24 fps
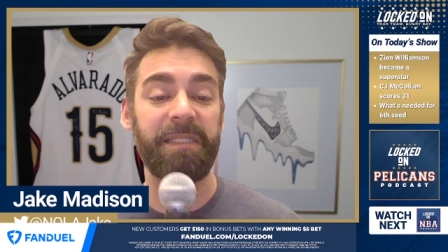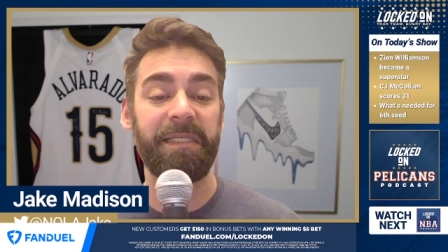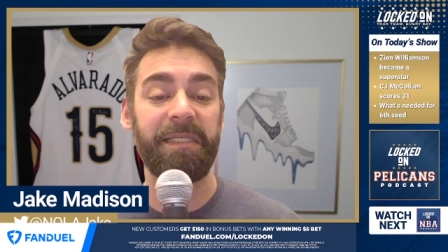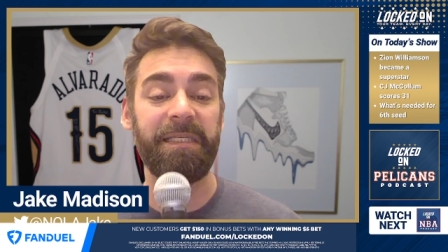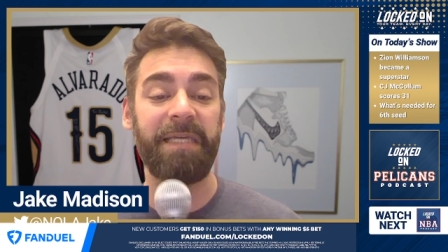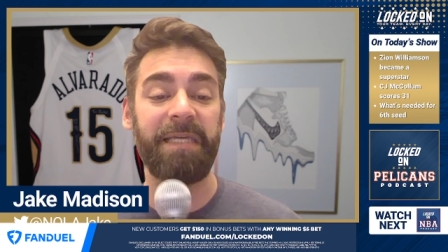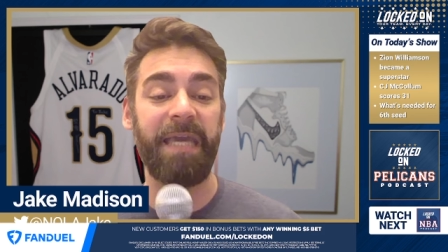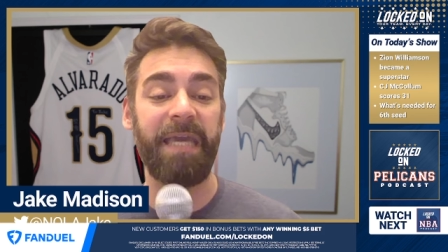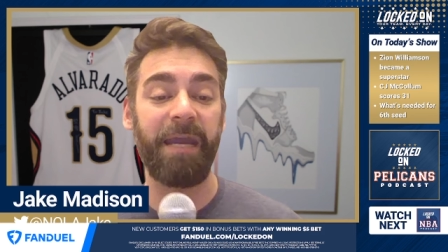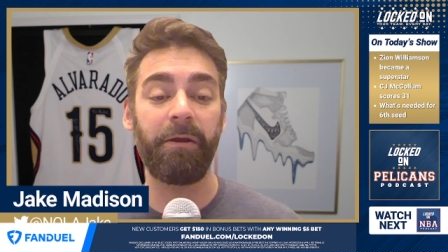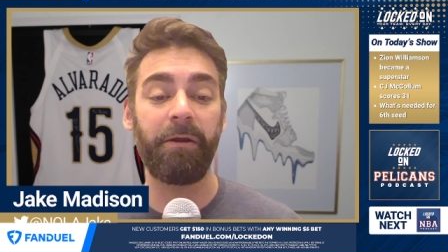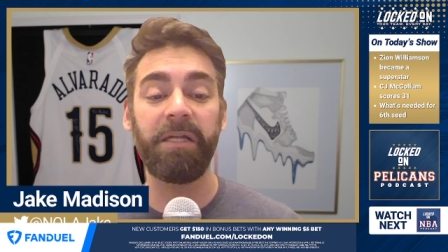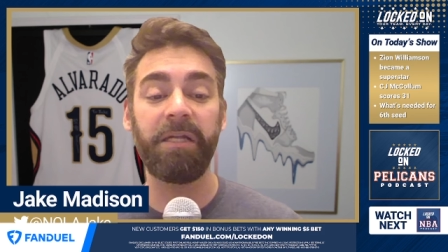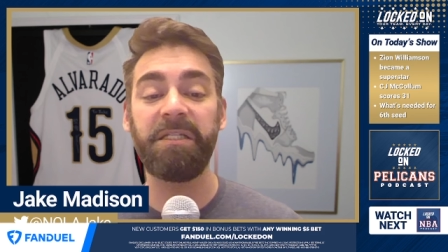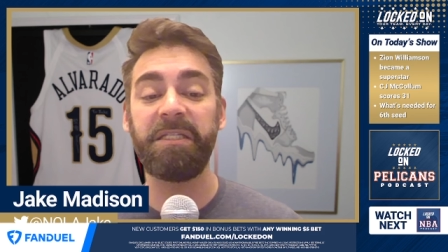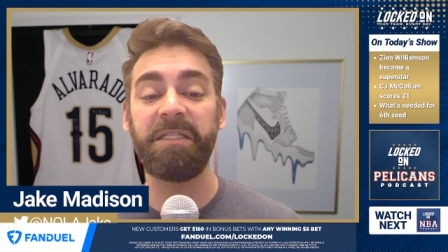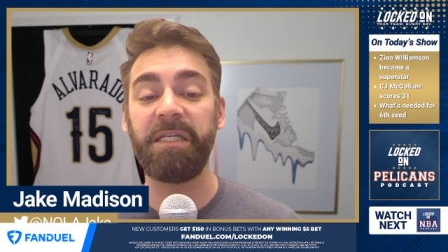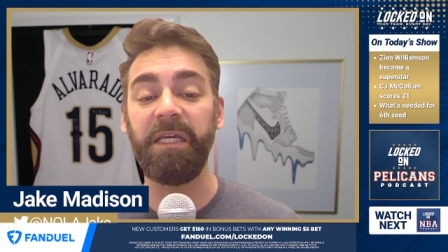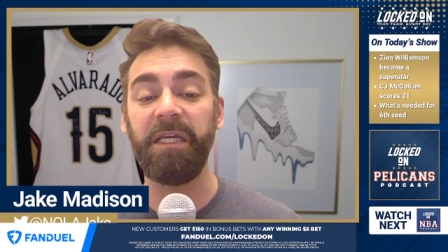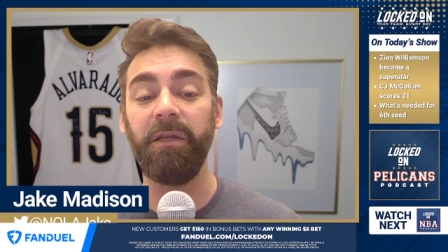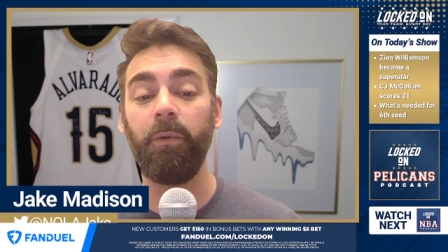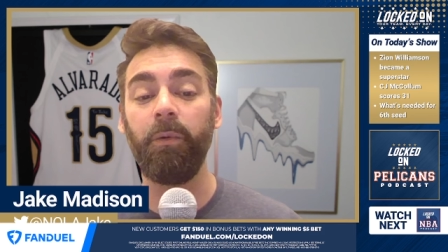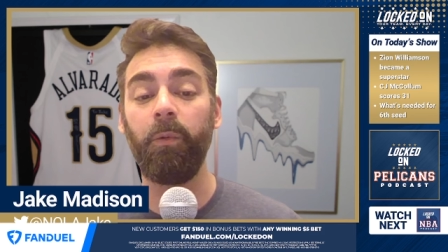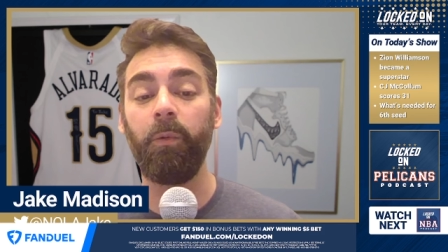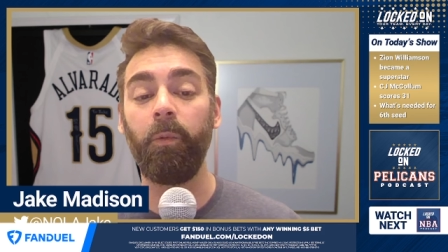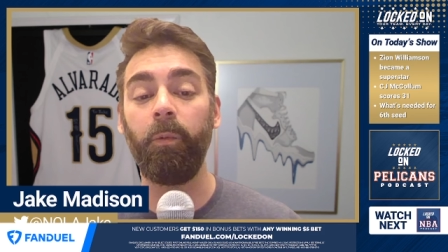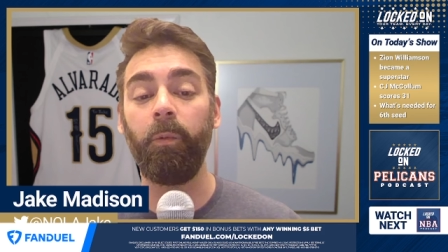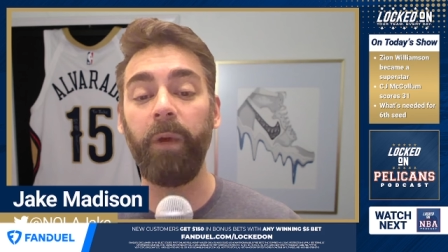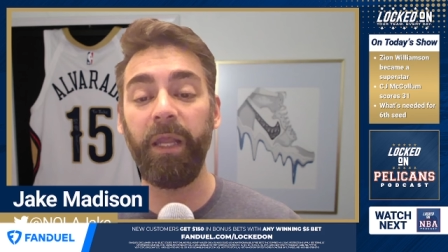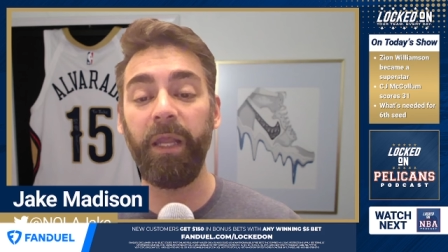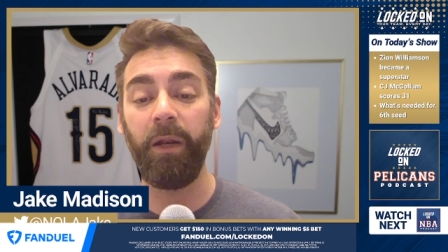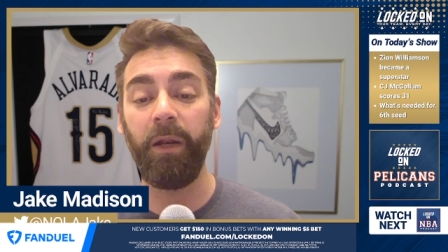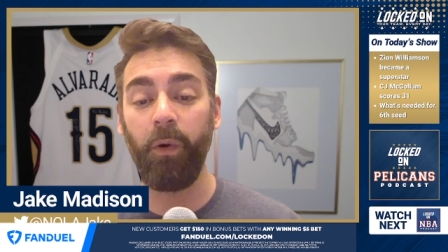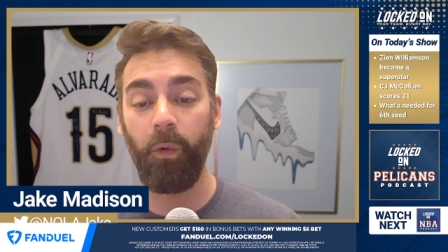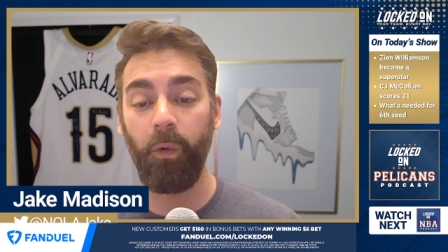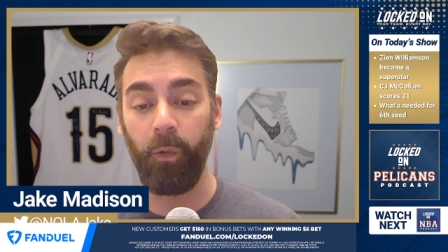guaranteed,
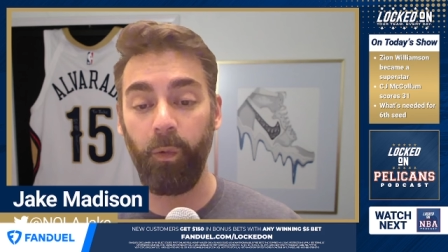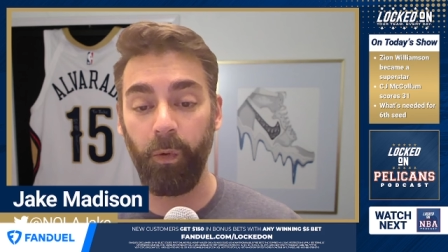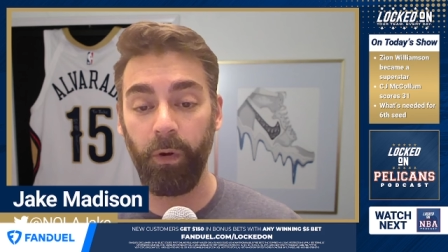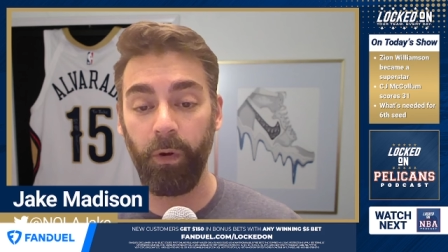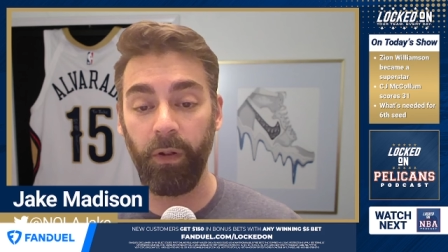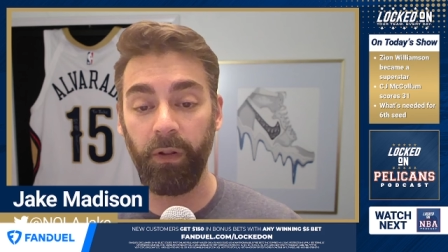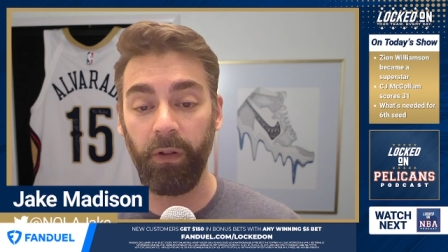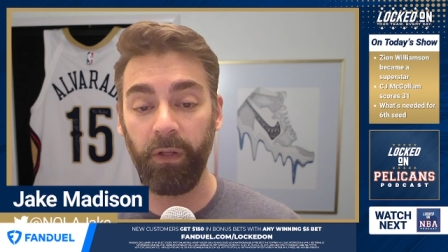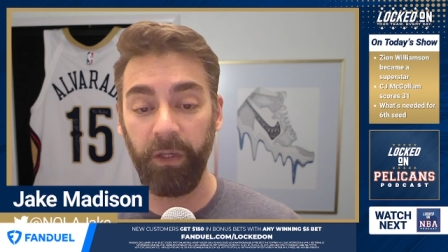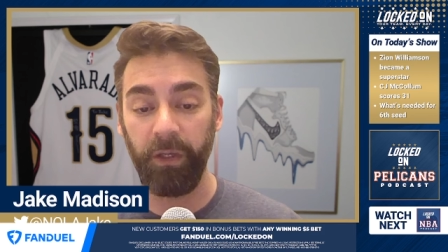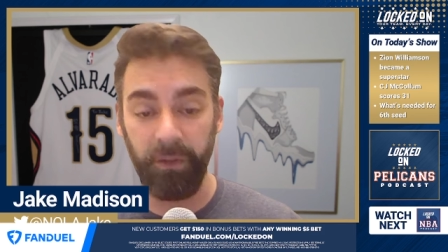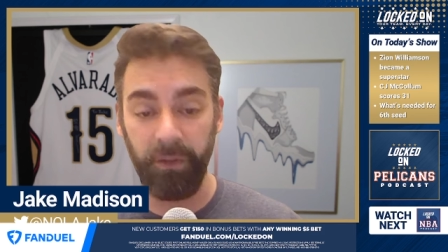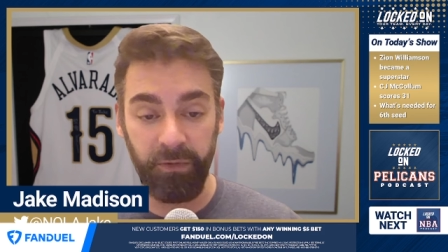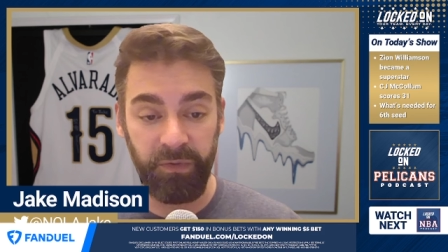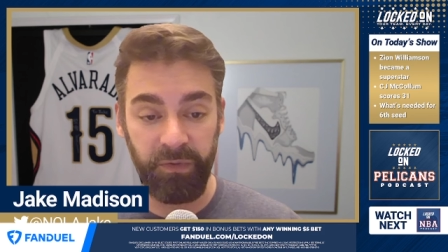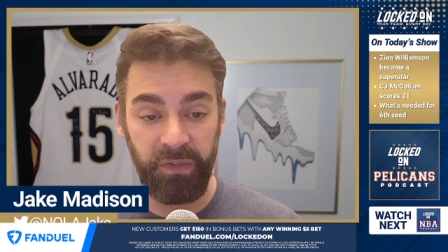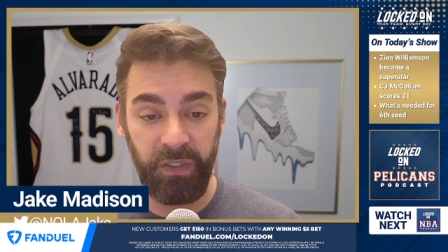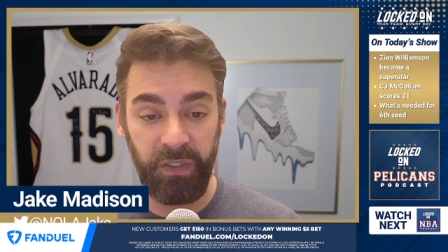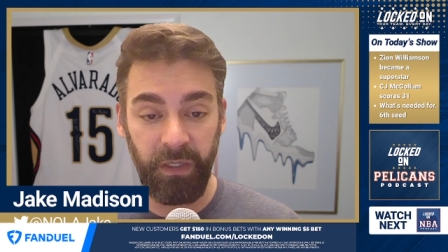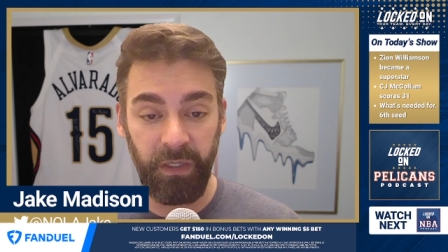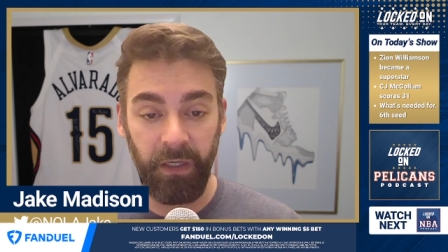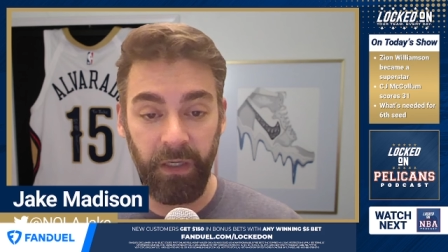win or lose,